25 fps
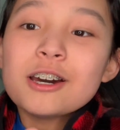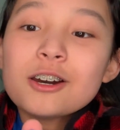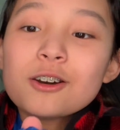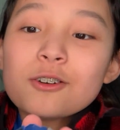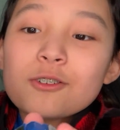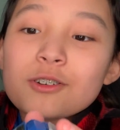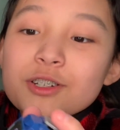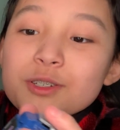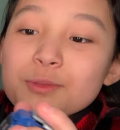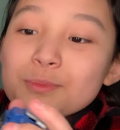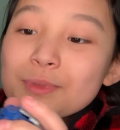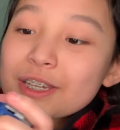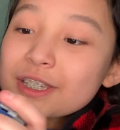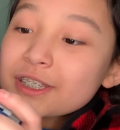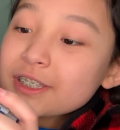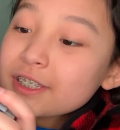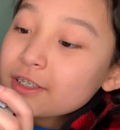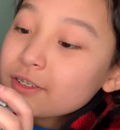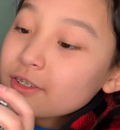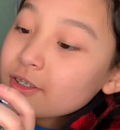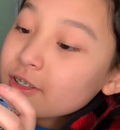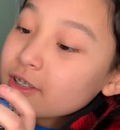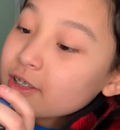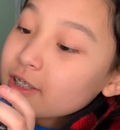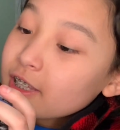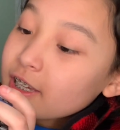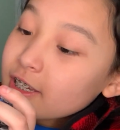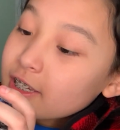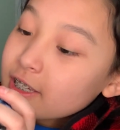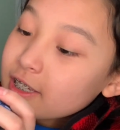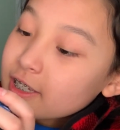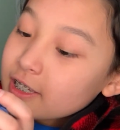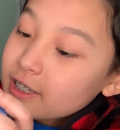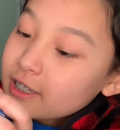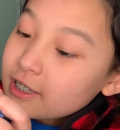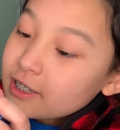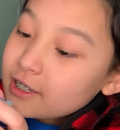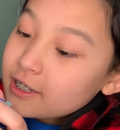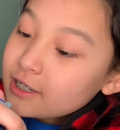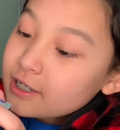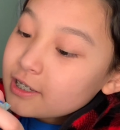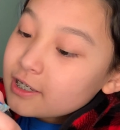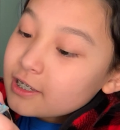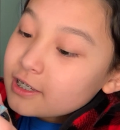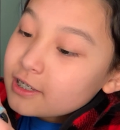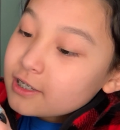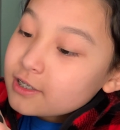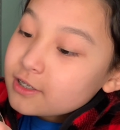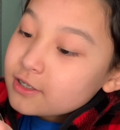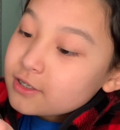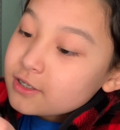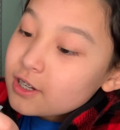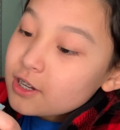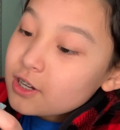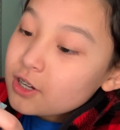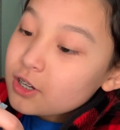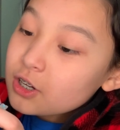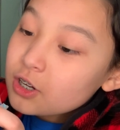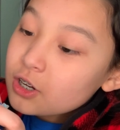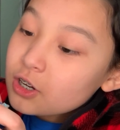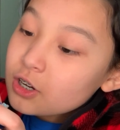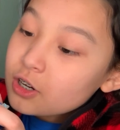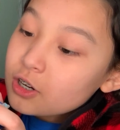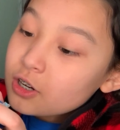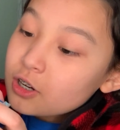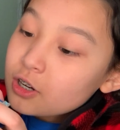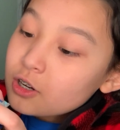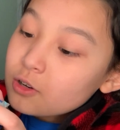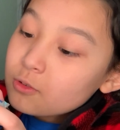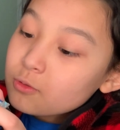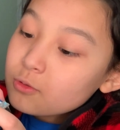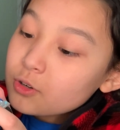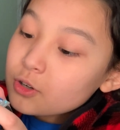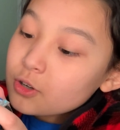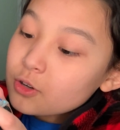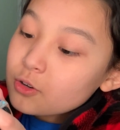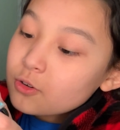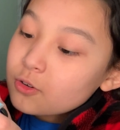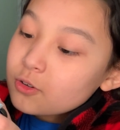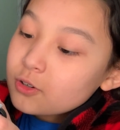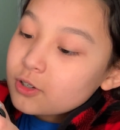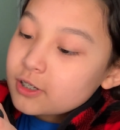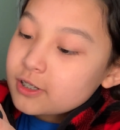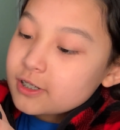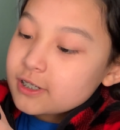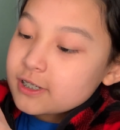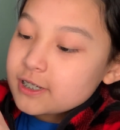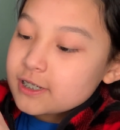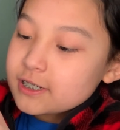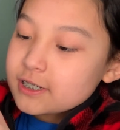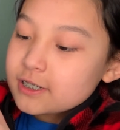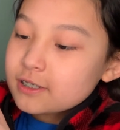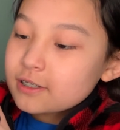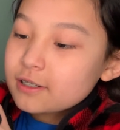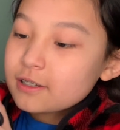which makes it look like he is recording